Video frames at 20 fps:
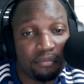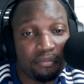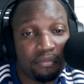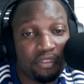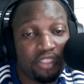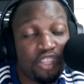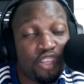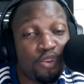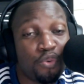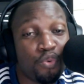
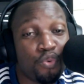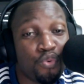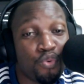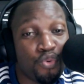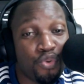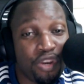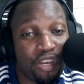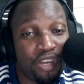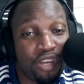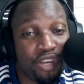He
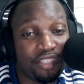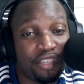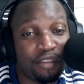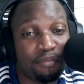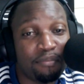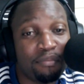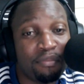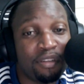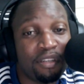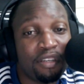rates
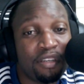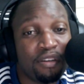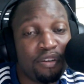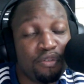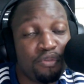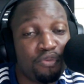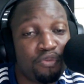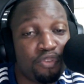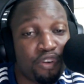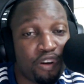him
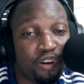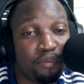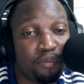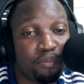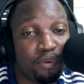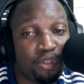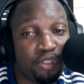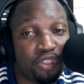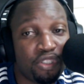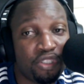very
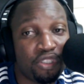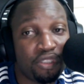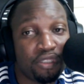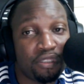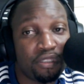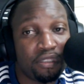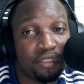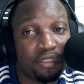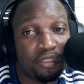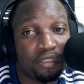much.
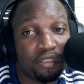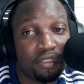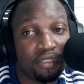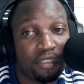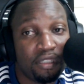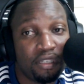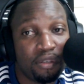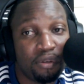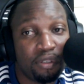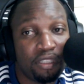
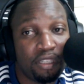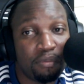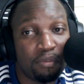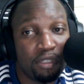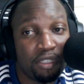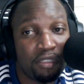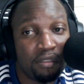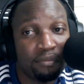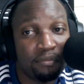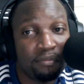You know what I
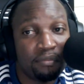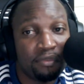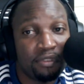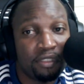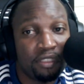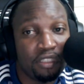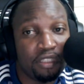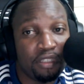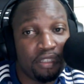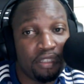mean?
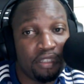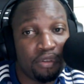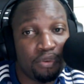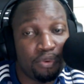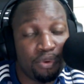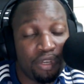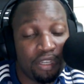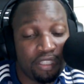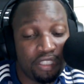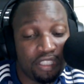He
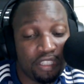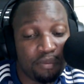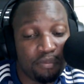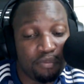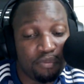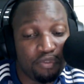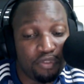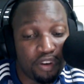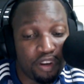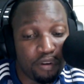rates him
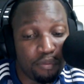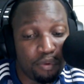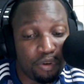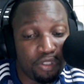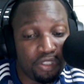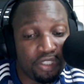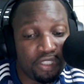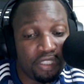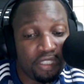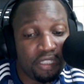very
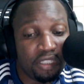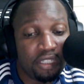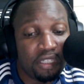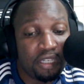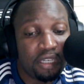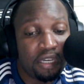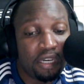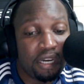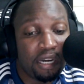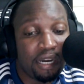much.
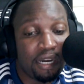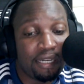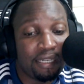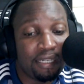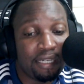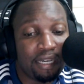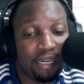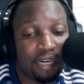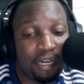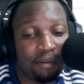And
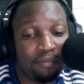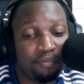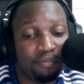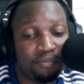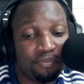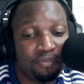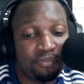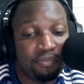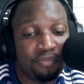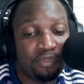
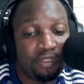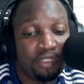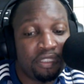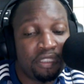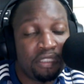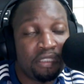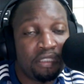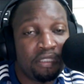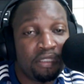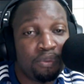
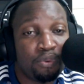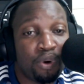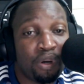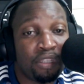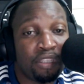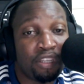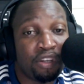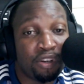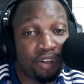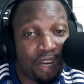What
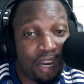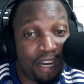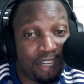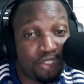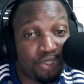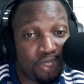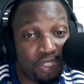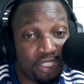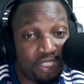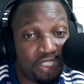they're
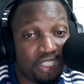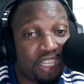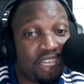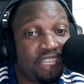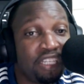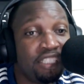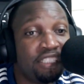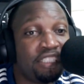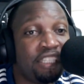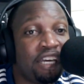actually saying
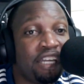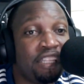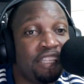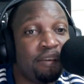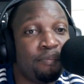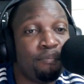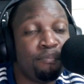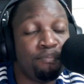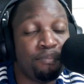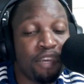is that the
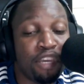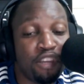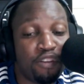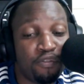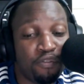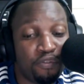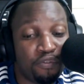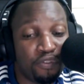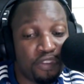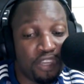
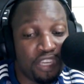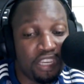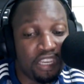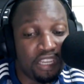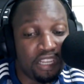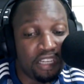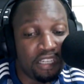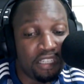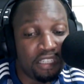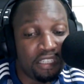midfield